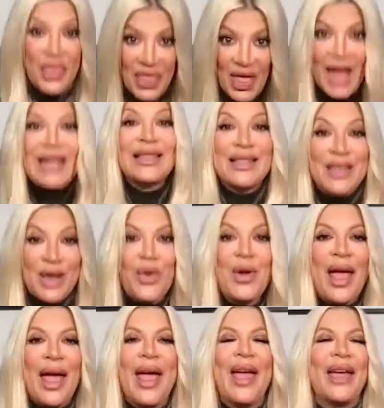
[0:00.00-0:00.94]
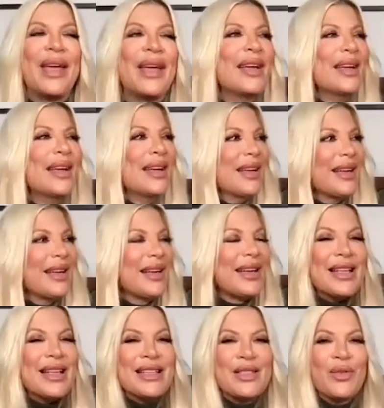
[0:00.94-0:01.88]
That's okay
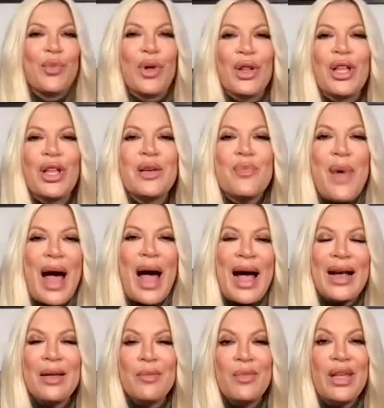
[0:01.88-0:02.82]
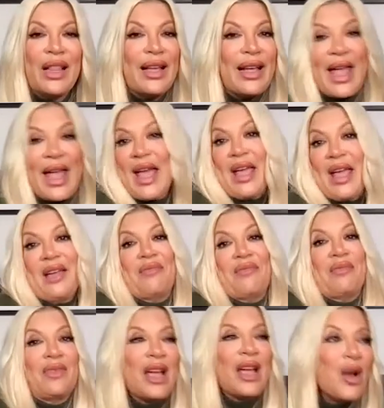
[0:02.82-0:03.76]
because we'll look back and be like, hey,
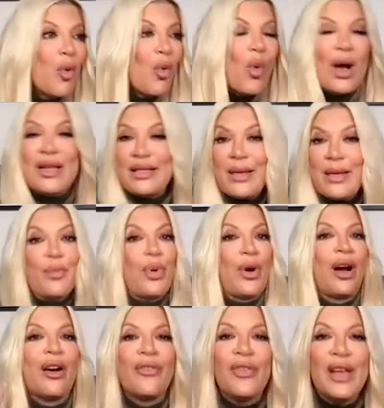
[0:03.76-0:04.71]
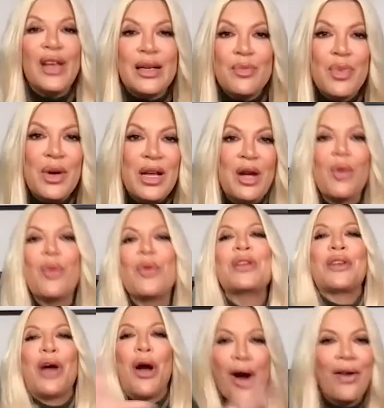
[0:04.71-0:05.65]
it wasn't perfect, but it
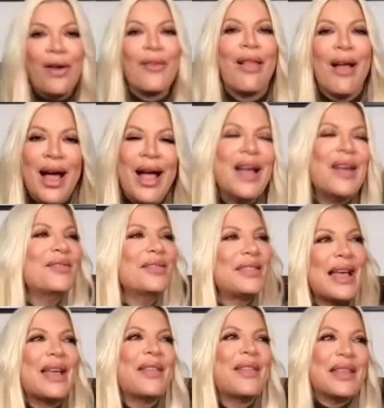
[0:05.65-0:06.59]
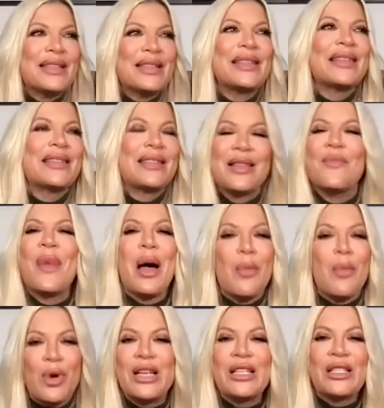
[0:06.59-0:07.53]
was our lives. And this is the
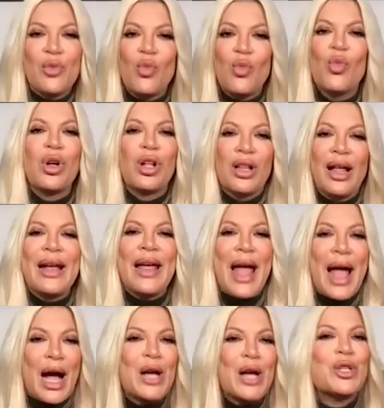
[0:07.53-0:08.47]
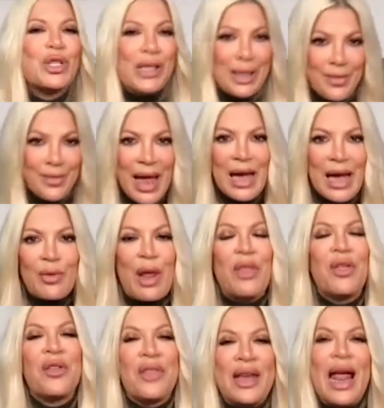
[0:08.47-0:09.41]
memories we'll like actually make
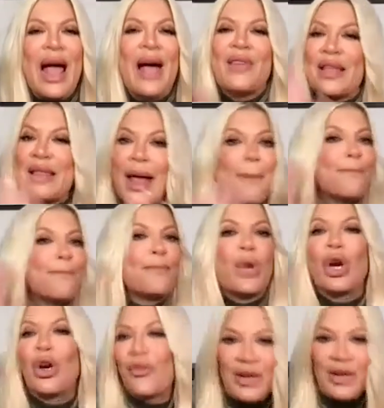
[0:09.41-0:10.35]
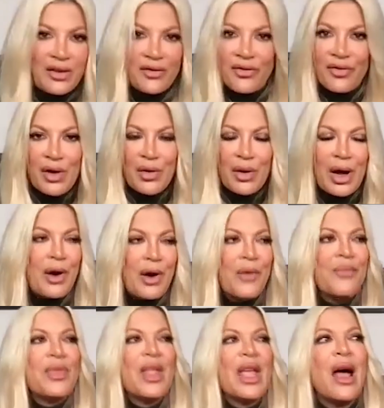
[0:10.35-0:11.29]
rather than having that perfect
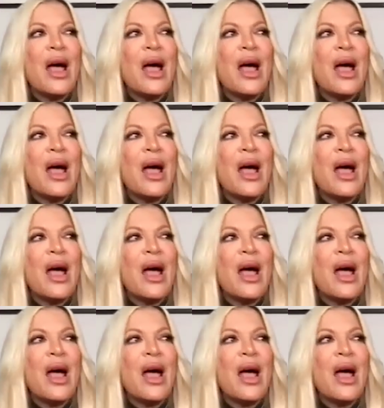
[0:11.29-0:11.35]
photo.